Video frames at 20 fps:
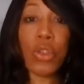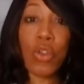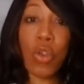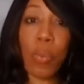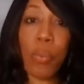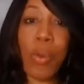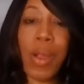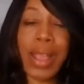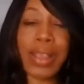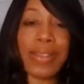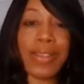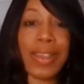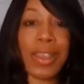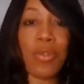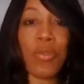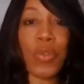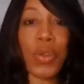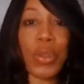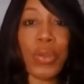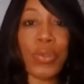your
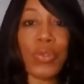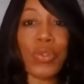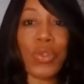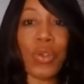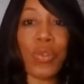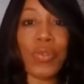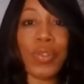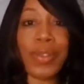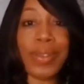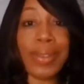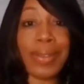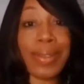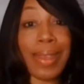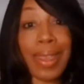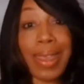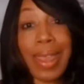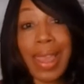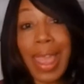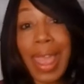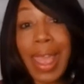pricing for your services
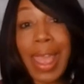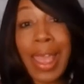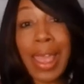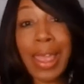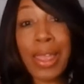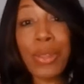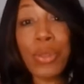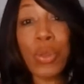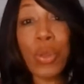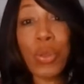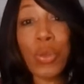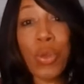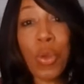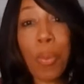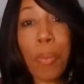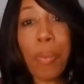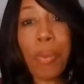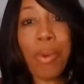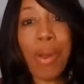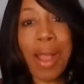and
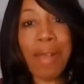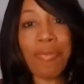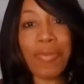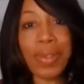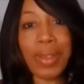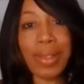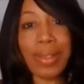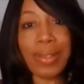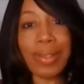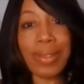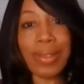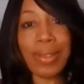your profits.